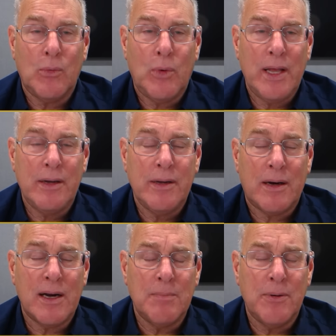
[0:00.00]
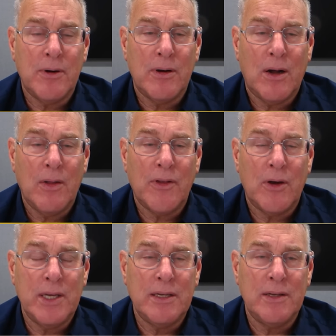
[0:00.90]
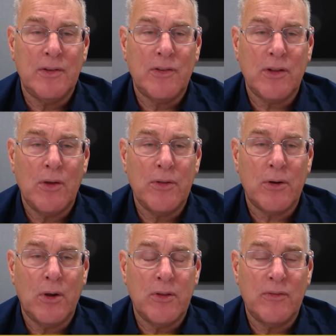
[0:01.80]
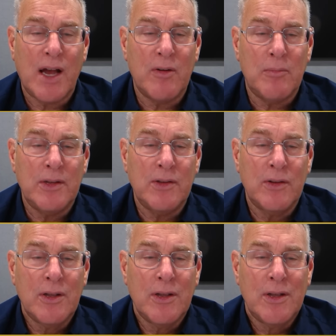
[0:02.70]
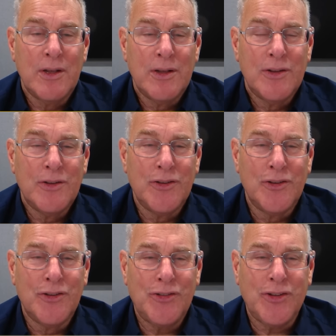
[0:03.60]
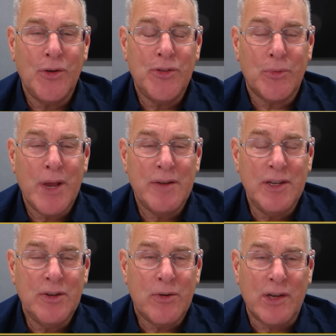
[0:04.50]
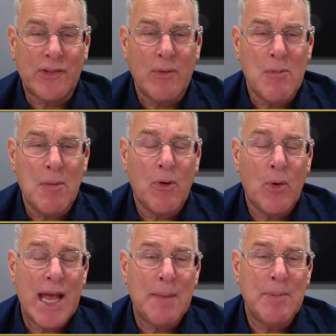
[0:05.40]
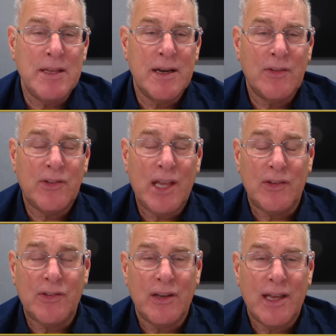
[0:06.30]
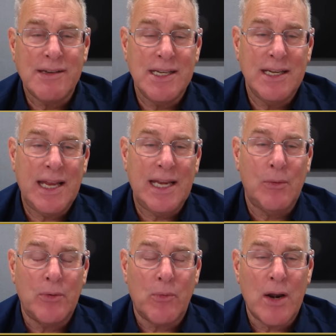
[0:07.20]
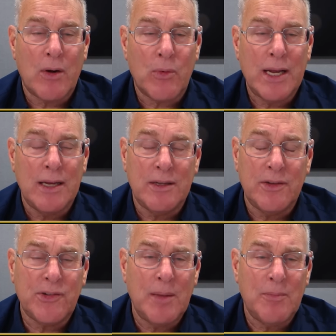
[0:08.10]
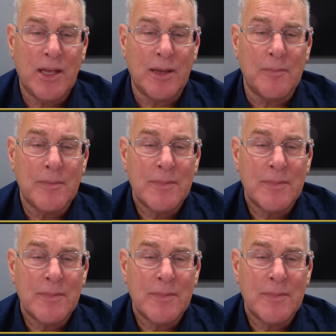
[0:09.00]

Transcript: when Harper, although he didn't slow the growth of government, slowed the rate of increase. I remember what happened in the United States in 1980 when Ronald Reagan did the same thing.